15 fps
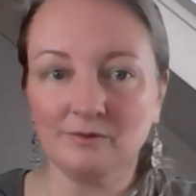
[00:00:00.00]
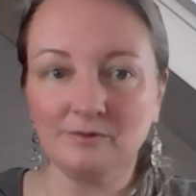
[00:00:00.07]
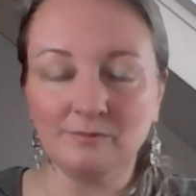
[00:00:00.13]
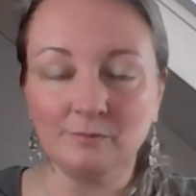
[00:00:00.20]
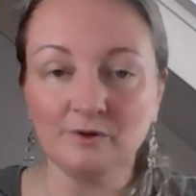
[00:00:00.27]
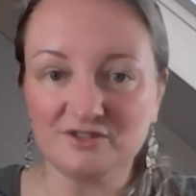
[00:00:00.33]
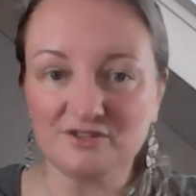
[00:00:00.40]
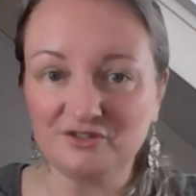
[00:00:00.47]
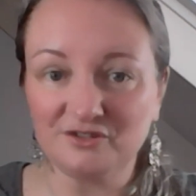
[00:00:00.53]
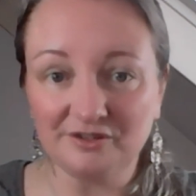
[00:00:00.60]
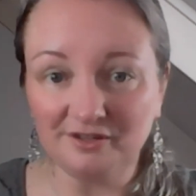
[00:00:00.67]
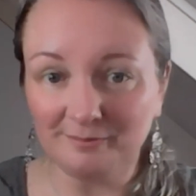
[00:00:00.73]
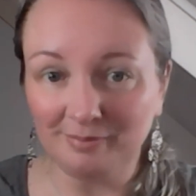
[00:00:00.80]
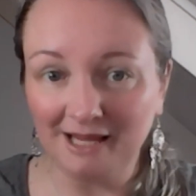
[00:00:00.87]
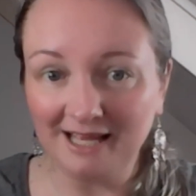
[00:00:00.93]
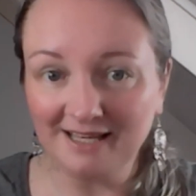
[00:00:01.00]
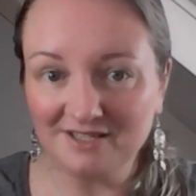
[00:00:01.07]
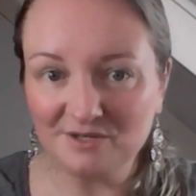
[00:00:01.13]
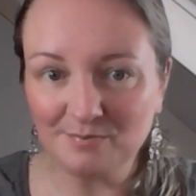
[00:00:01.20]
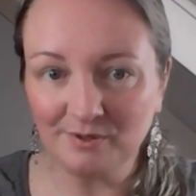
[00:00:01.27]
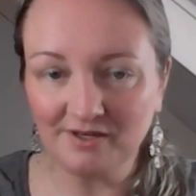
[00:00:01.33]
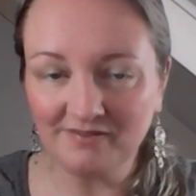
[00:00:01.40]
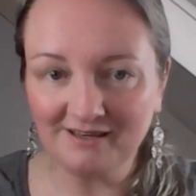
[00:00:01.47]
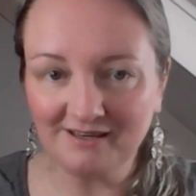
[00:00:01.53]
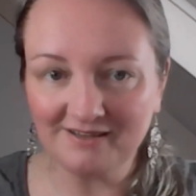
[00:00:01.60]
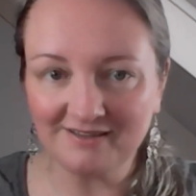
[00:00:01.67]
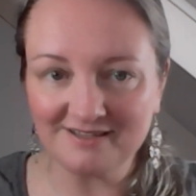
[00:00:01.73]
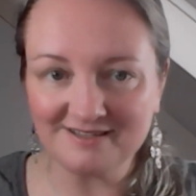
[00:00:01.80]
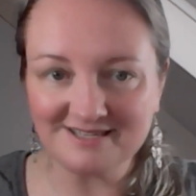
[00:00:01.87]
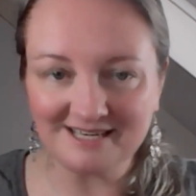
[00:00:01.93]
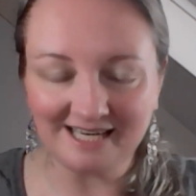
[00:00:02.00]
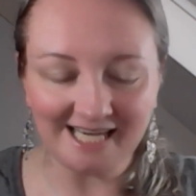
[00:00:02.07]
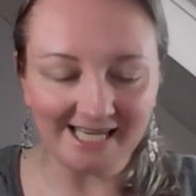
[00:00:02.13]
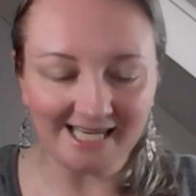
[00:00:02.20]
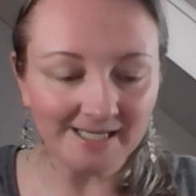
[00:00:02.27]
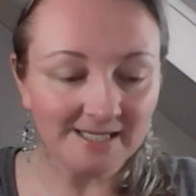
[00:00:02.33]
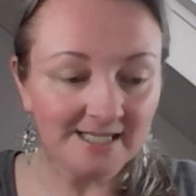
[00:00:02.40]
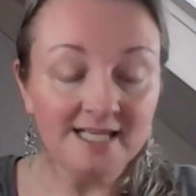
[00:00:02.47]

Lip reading: What's the blind spot they're not seeing?